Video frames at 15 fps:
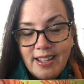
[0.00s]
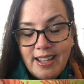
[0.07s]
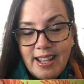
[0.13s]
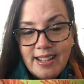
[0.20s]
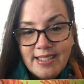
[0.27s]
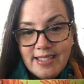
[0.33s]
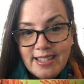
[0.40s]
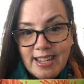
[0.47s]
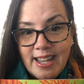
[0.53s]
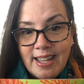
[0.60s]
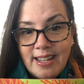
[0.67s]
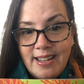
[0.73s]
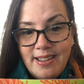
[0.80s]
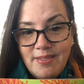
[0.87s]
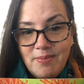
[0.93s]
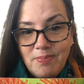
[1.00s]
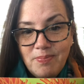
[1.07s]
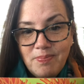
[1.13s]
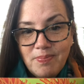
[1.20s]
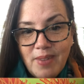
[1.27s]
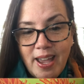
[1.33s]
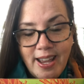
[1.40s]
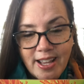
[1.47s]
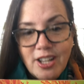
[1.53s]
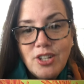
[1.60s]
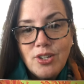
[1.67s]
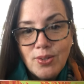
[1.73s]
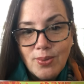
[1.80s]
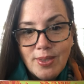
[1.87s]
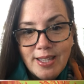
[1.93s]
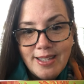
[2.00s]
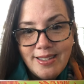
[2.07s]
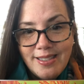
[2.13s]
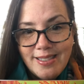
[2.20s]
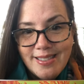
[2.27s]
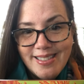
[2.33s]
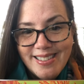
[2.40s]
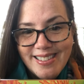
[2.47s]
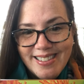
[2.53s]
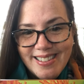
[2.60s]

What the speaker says: Instead, I can do this."